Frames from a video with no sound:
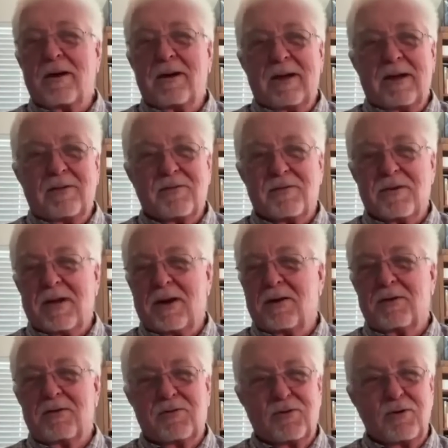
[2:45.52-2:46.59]
it's,
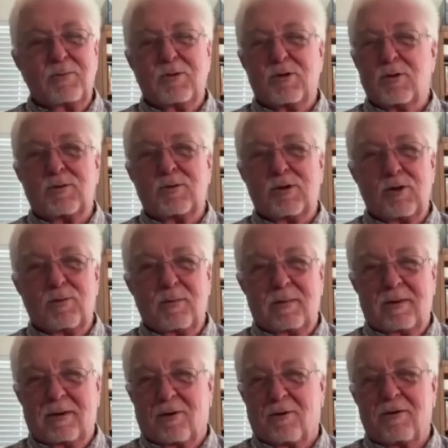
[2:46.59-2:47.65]
zoom, zoom,
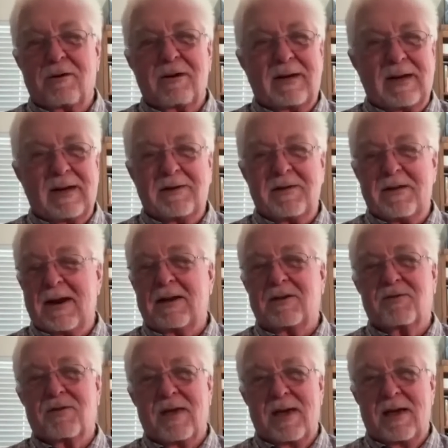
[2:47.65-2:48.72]
zoom, hurry, get to the
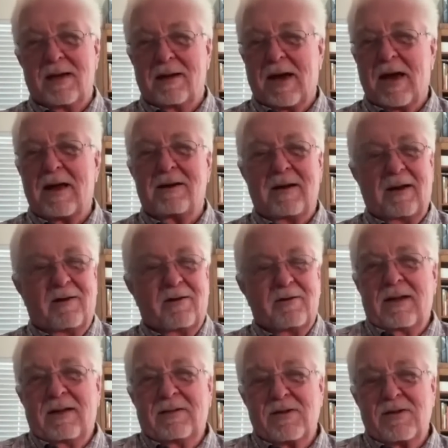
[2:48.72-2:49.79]
next thing on,
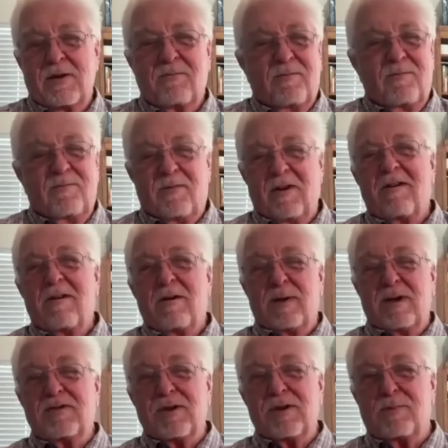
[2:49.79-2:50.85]
it's a very
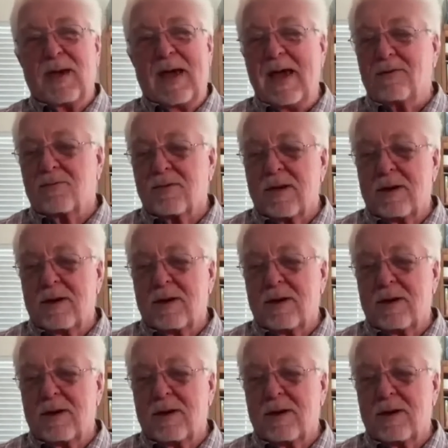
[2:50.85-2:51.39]
busy pace.